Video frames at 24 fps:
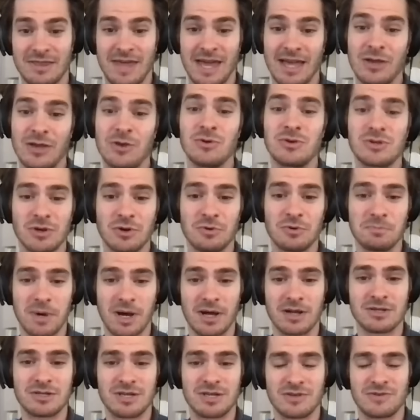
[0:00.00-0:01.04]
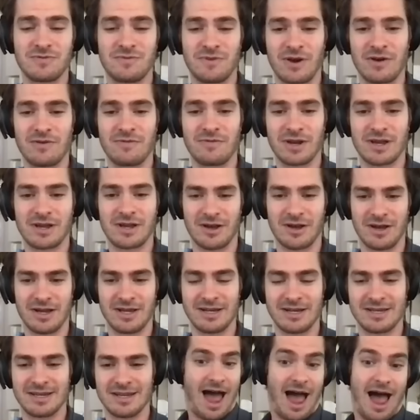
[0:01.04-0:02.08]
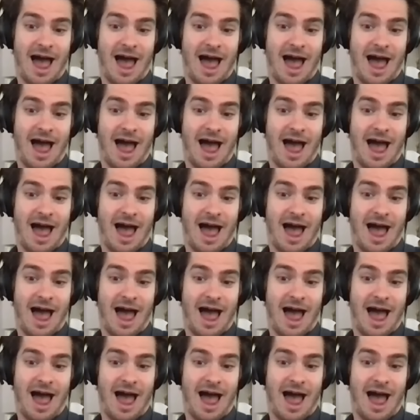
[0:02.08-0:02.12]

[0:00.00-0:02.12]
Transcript: Thank you so much. It's very, very kind.